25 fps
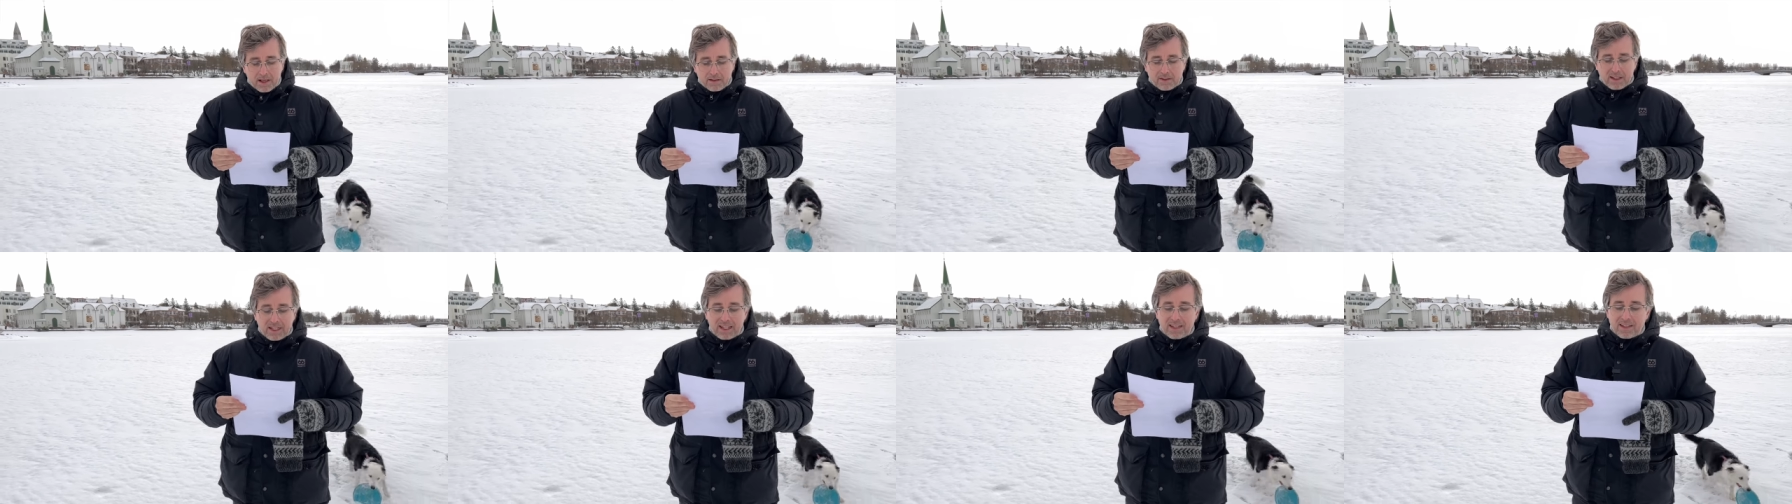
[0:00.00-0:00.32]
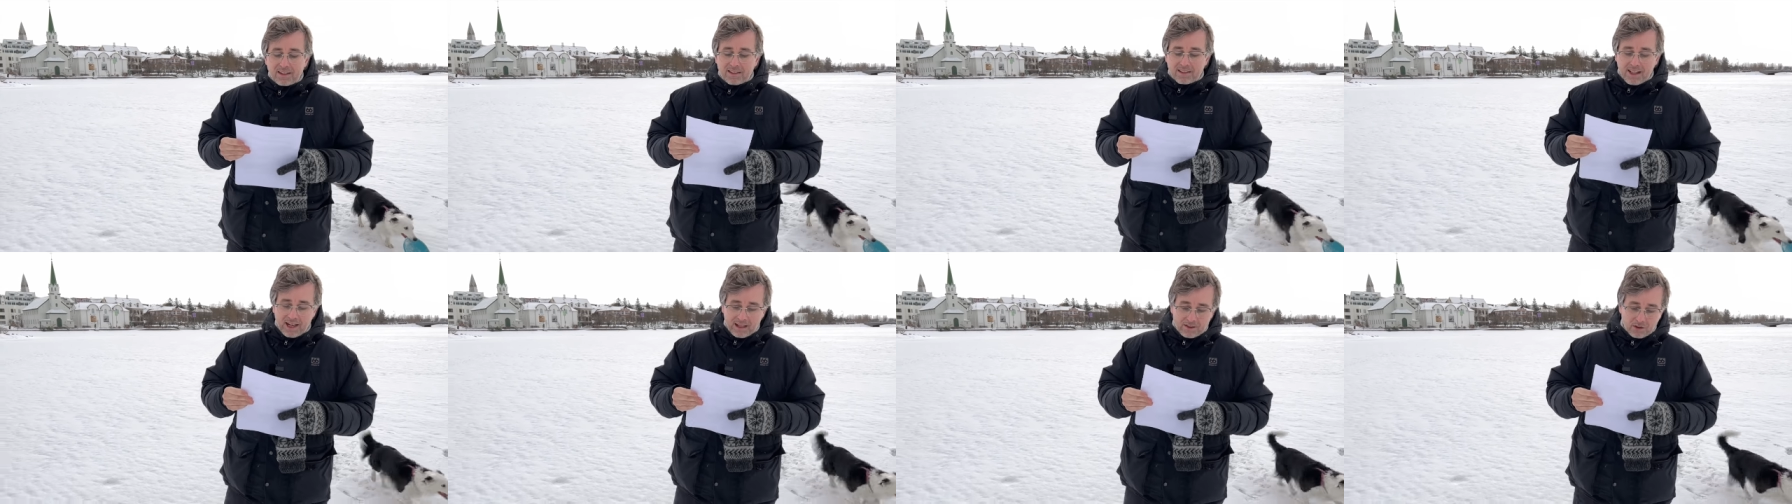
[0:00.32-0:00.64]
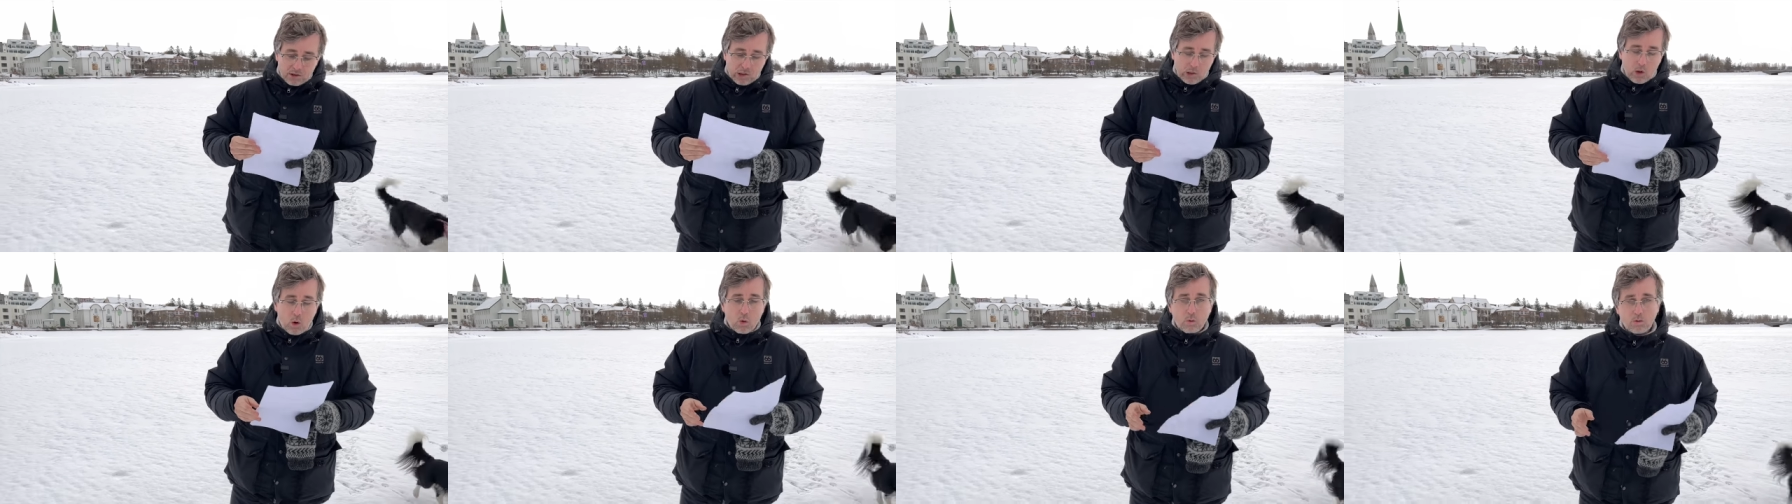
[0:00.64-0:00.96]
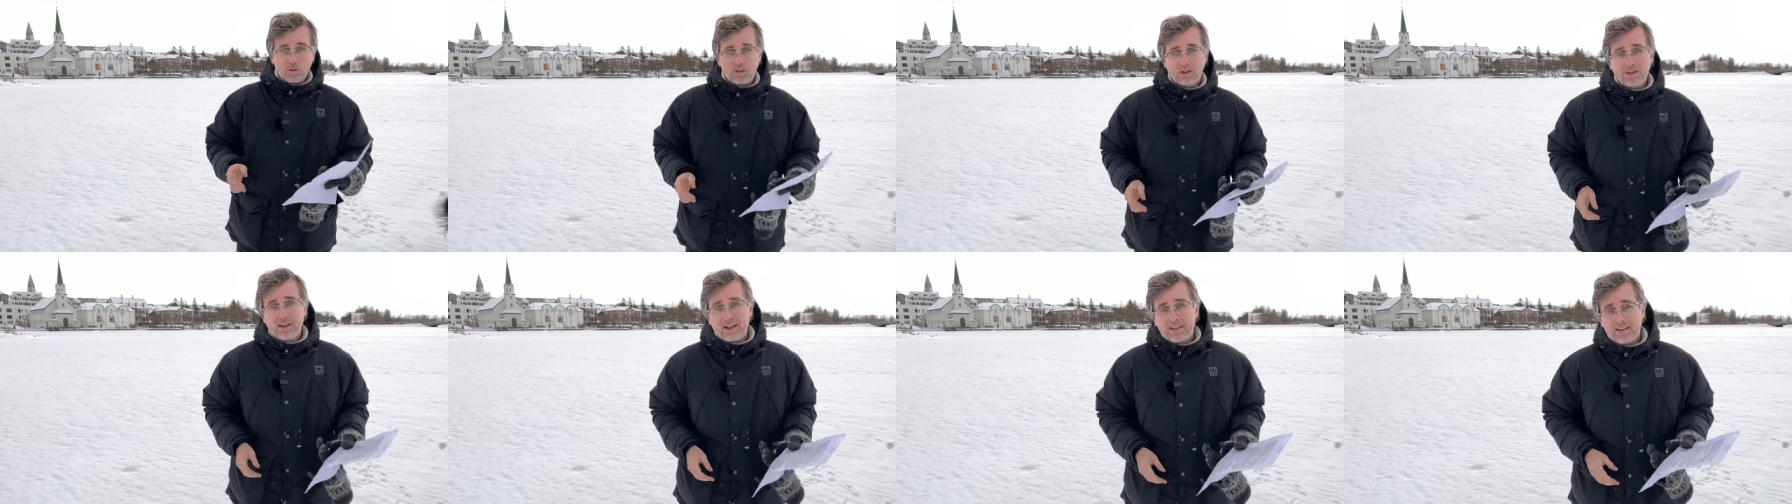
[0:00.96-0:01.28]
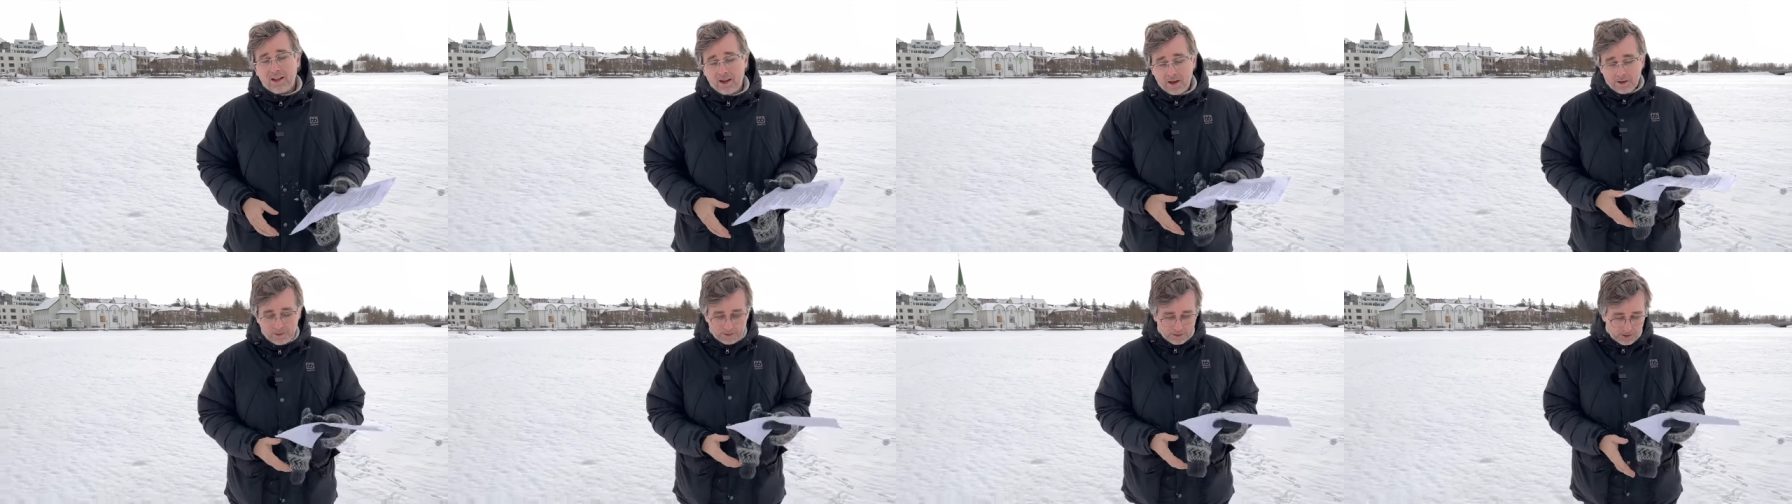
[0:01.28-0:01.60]
the indexed loans that
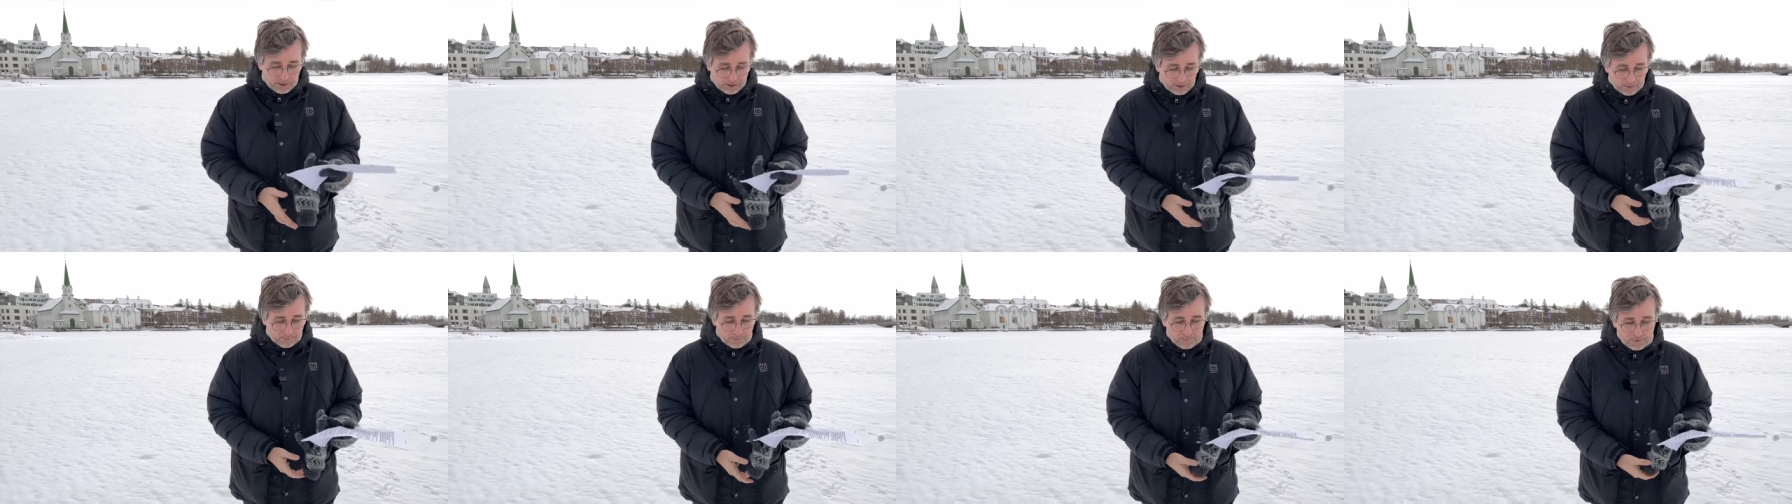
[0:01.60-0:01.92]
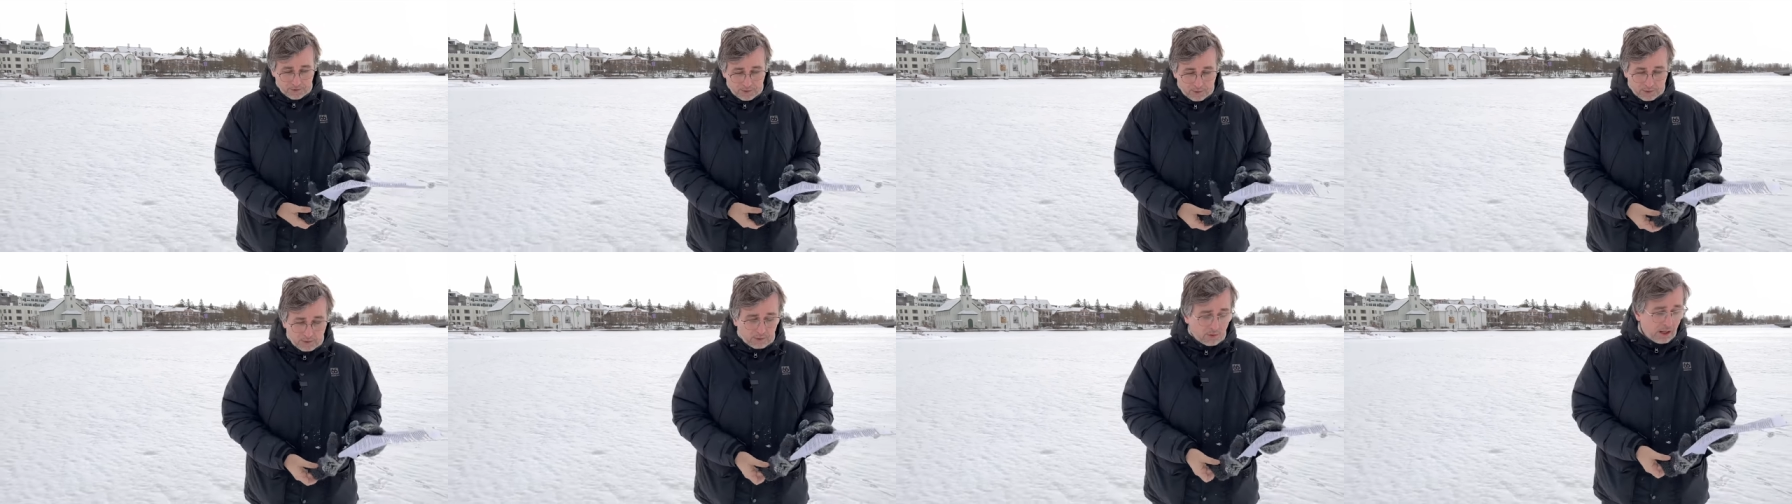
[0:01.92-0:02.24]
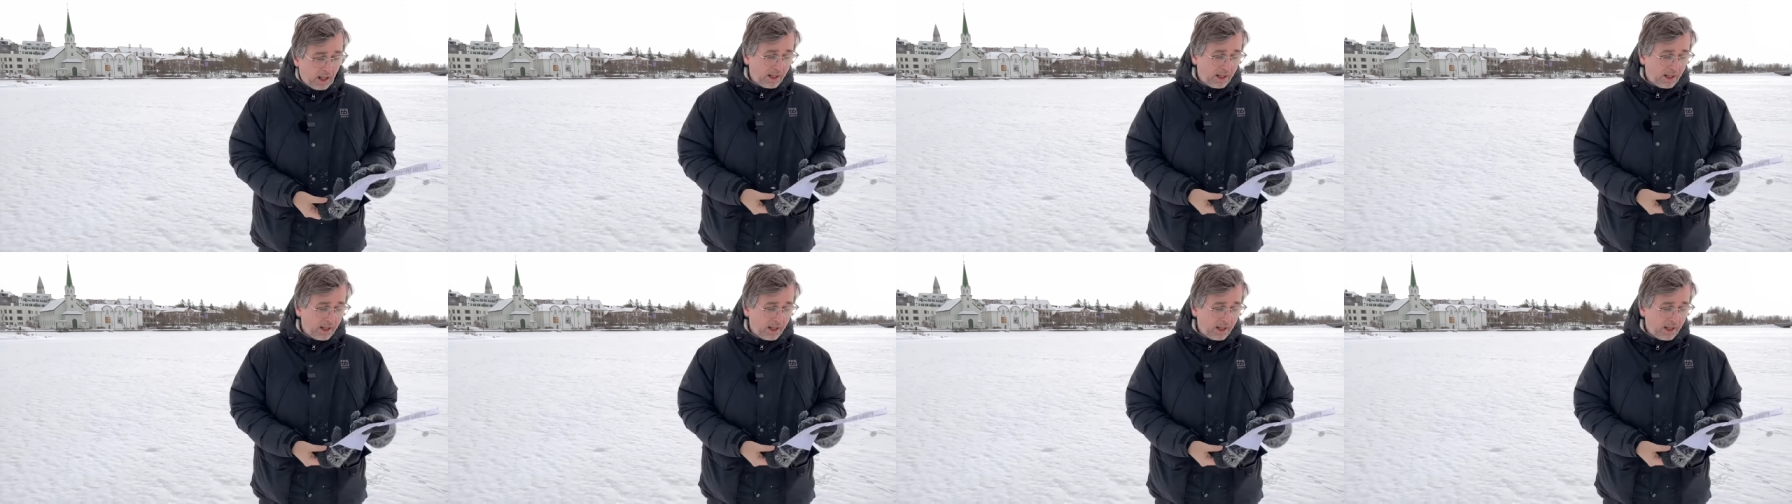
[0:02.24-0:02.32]
are uh, like